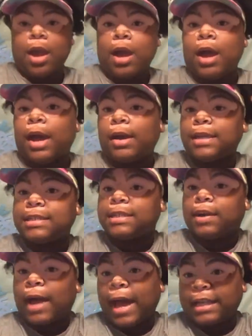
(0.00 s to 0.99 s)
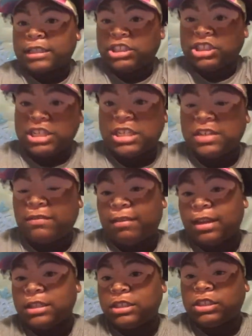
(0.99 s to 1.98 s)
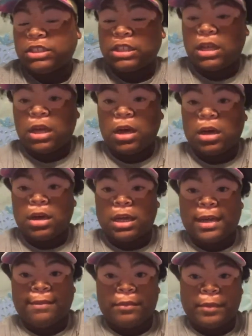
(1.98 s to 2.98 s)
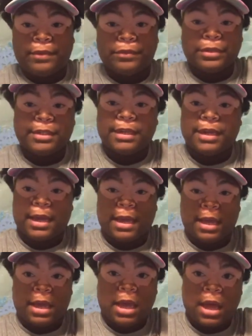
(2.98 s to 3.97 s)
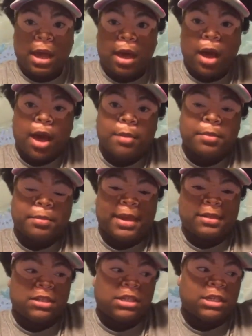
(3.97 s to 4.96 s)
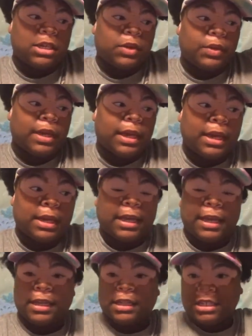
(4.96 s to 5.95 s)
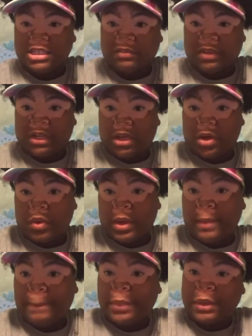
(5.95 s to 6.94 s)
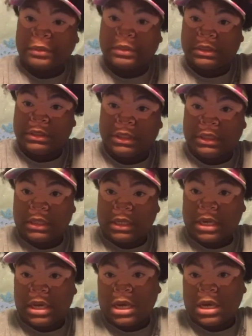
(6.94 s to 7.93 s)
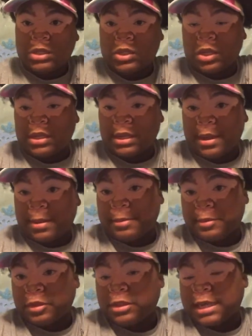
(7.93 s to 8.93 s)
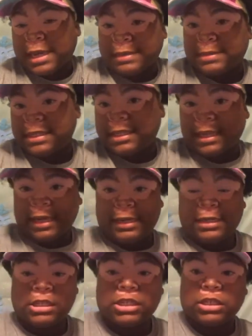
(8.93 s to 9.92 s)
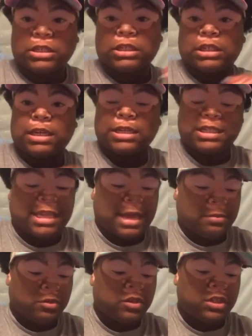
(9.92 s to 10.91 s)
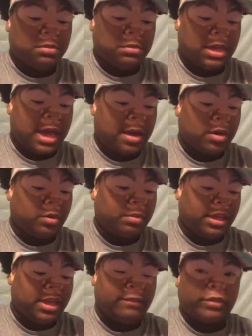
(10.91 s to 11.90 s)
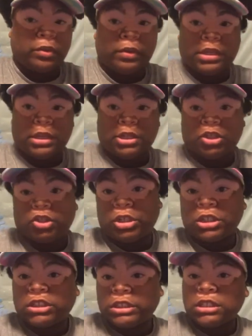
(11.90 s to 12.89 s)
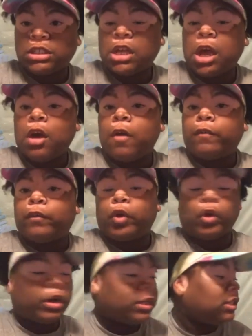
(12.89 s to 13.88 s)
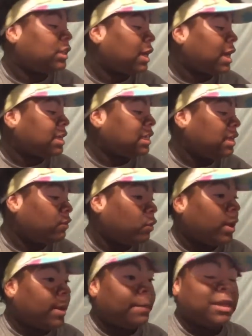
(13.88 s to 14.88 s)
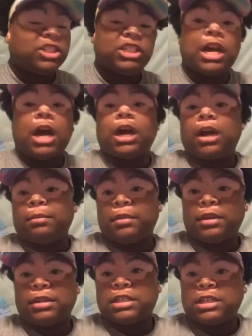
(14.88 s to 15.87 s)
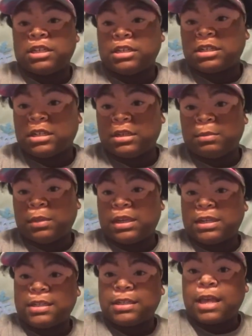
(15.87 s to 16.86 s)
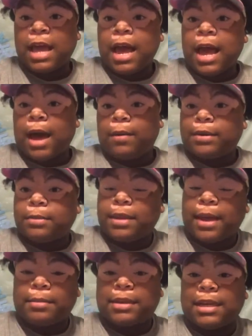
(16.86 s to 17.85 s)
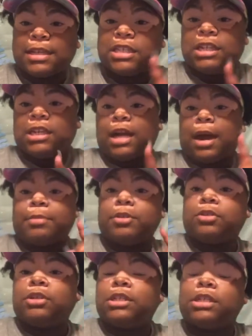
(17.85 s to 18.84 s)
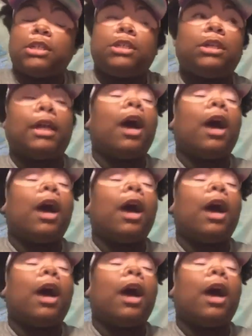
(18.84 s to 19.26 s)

All right, so I just finished the uh, giveaway for today. I'm about to go ahead and edit this video and post it so that I'm on time today. So the next time you see me, I will be giving you the instructions for tonight's giveaway. Make sure y'all comment seriously because I want to be able to extend the opportunity.